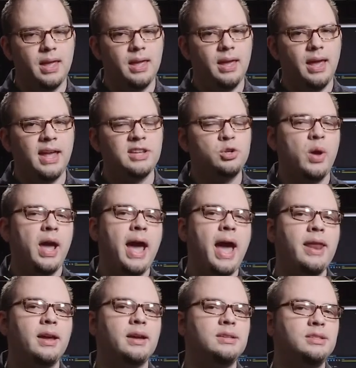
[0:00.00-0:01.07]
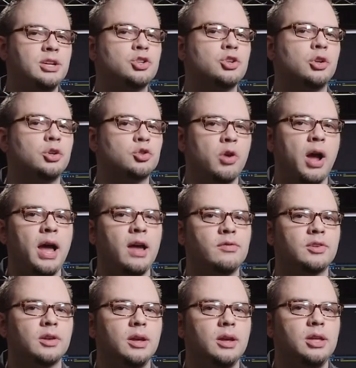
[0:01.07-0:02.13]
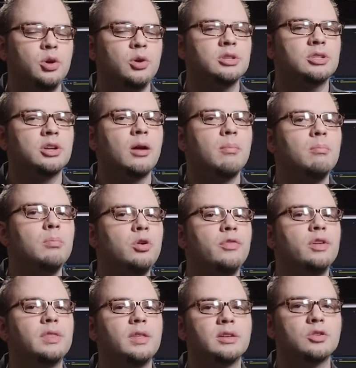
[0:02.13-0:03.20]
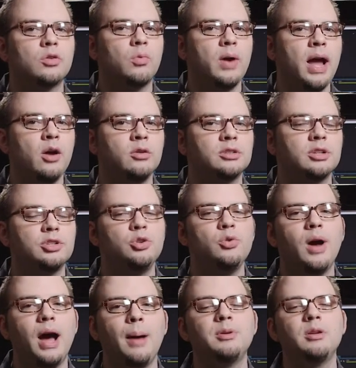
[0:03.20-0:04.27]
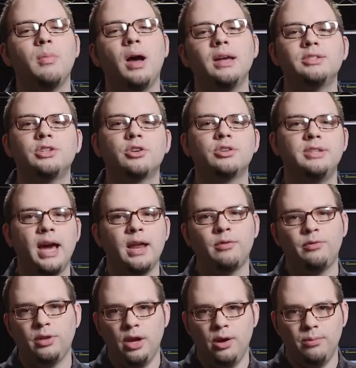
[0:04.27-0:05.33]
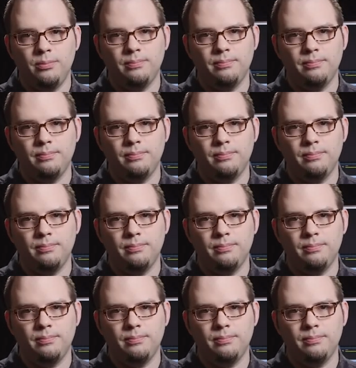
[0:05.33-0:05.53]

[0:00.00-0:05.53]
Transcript: As you add additional drives, you can start moving things around to optimize your data flow.